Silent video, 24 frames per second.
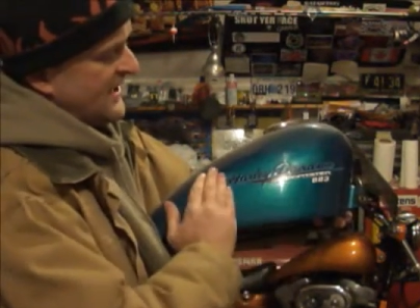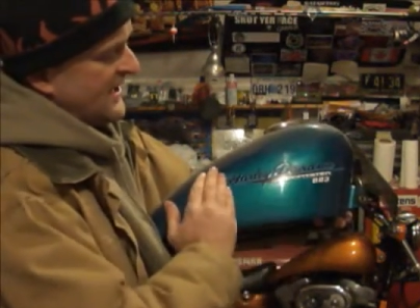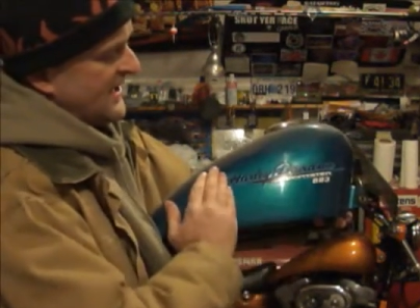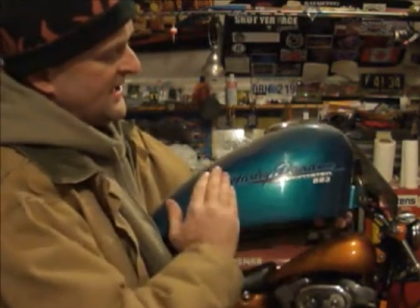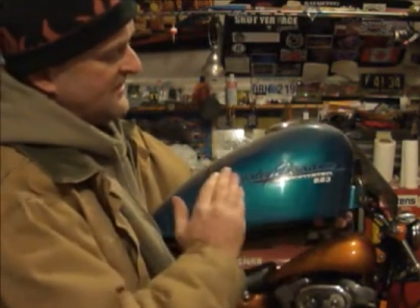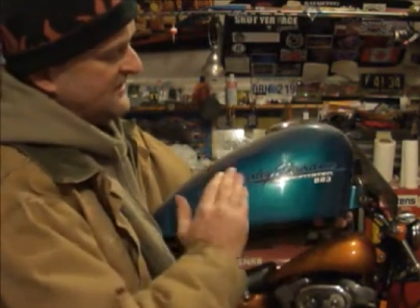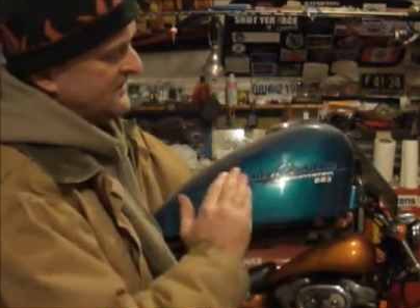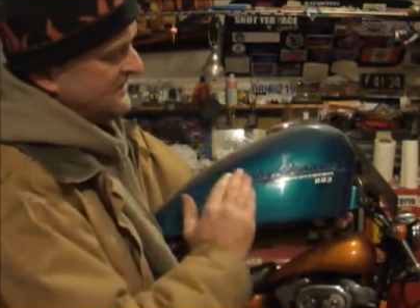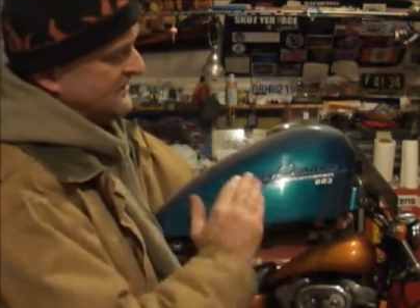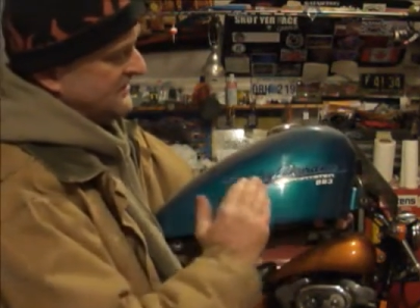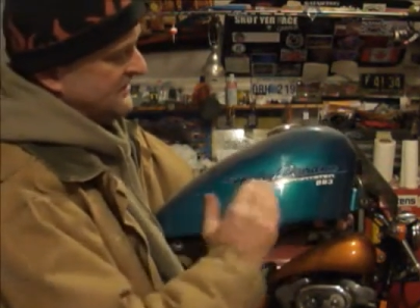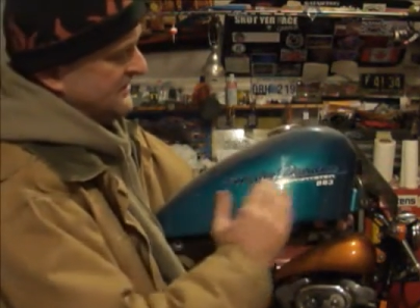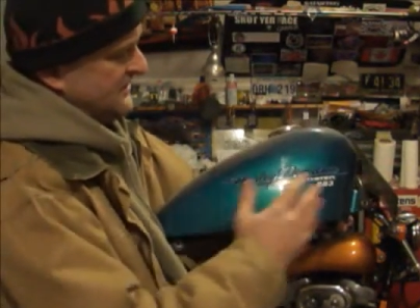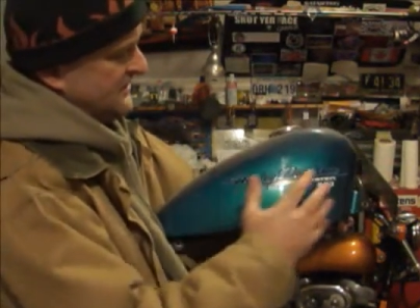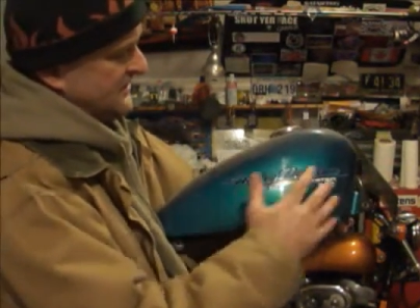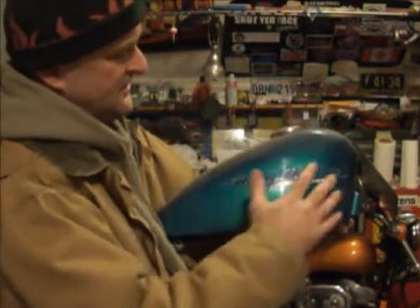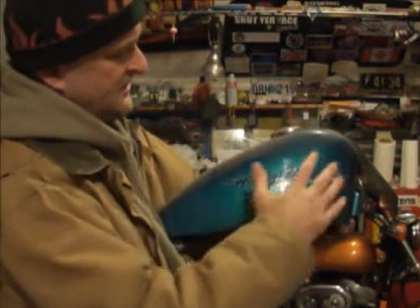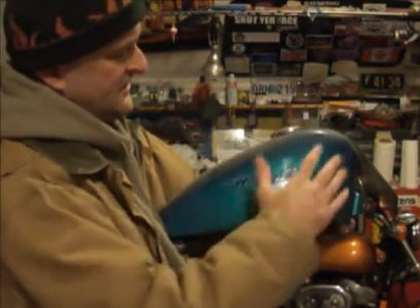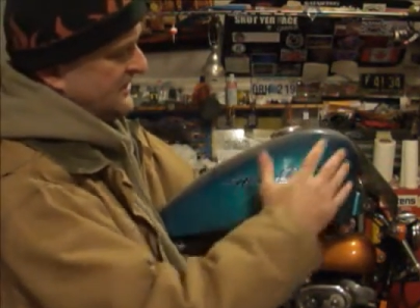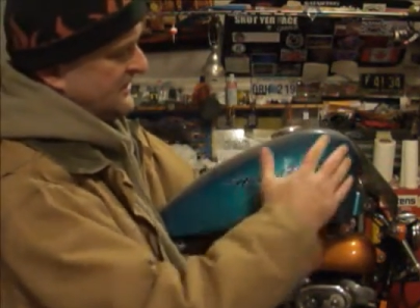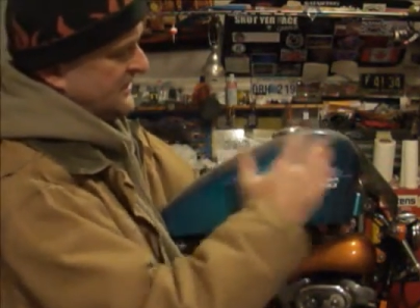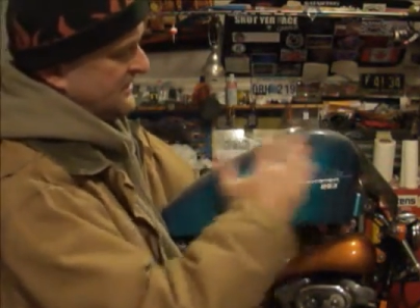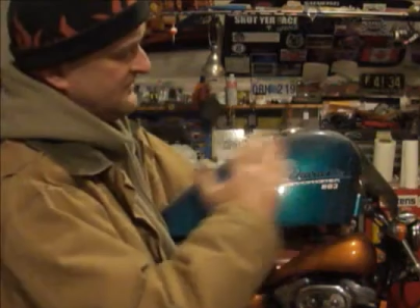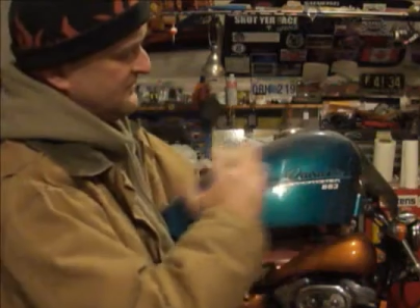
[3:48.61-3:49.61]
that,
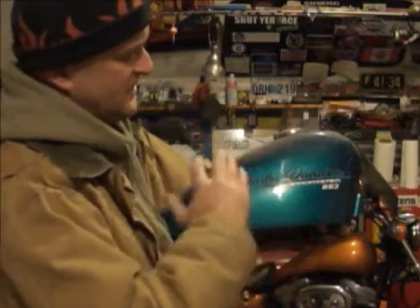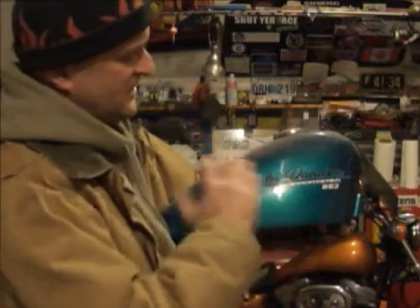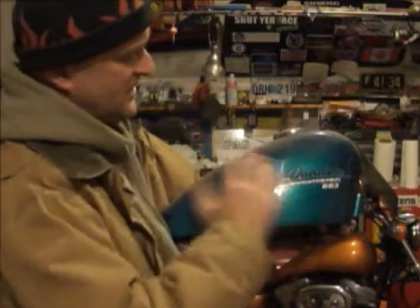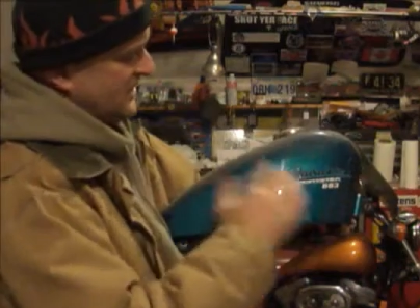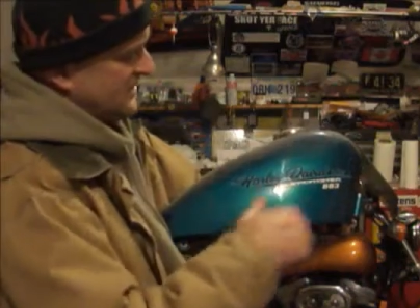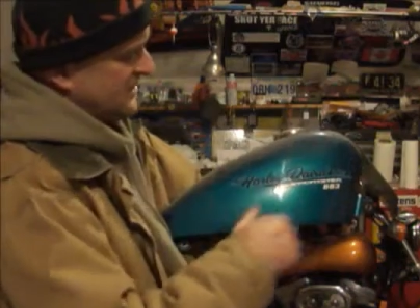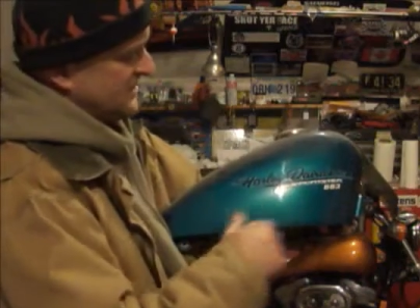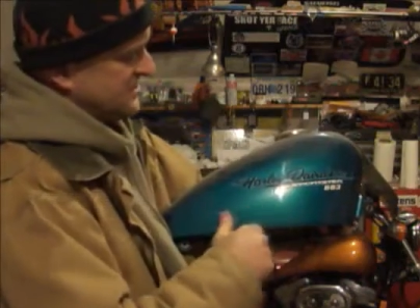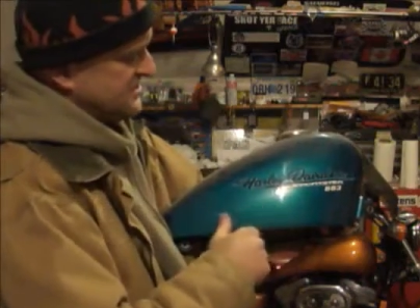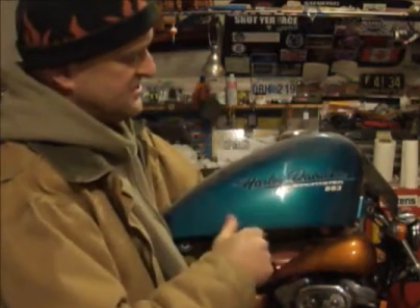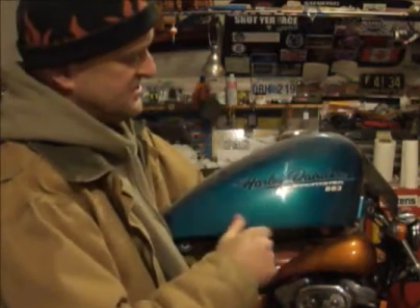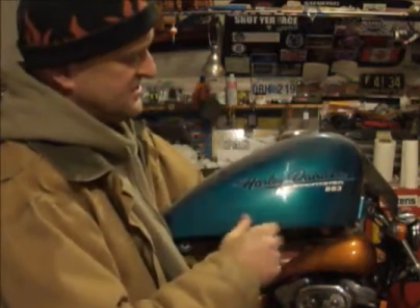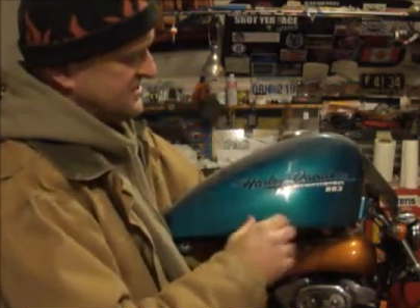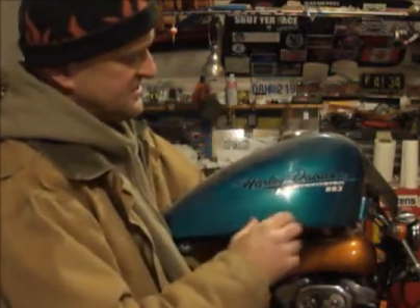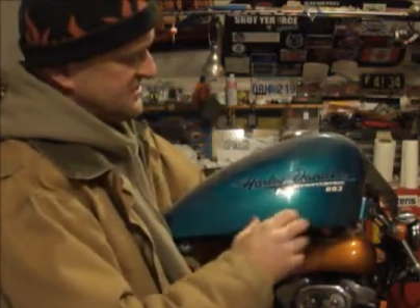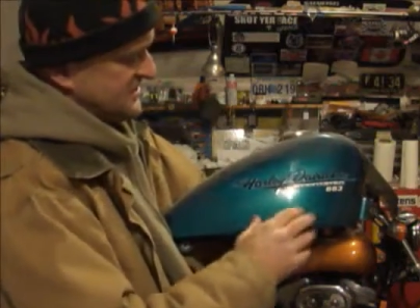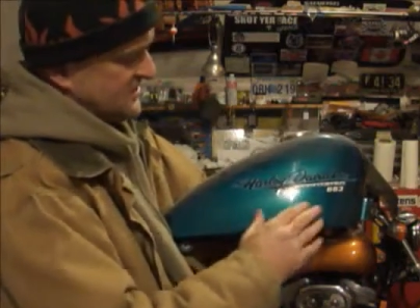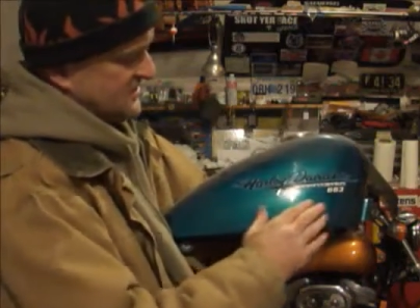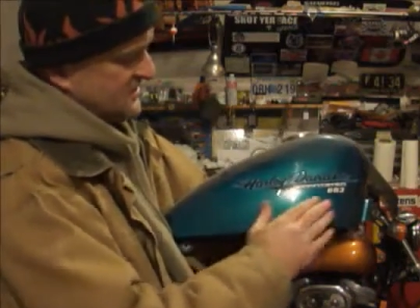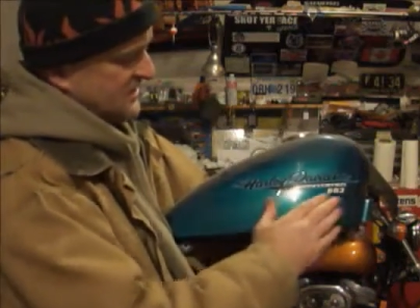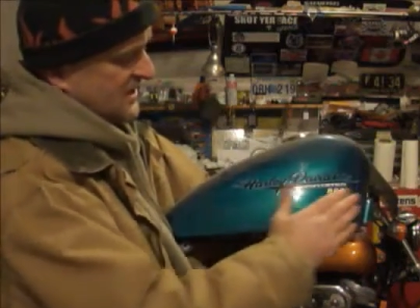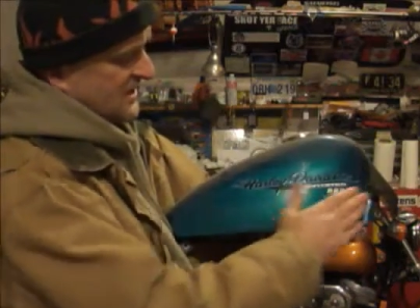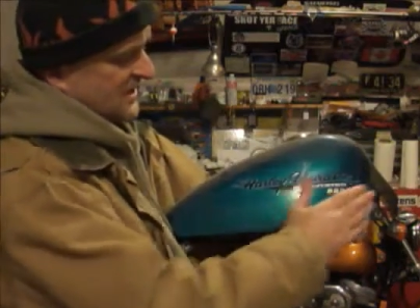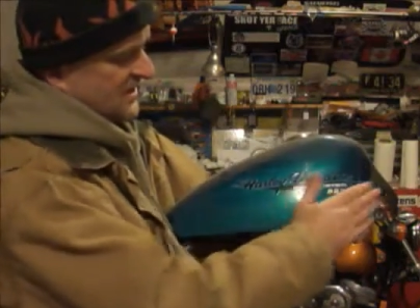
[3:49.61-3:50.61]
and they polish these out.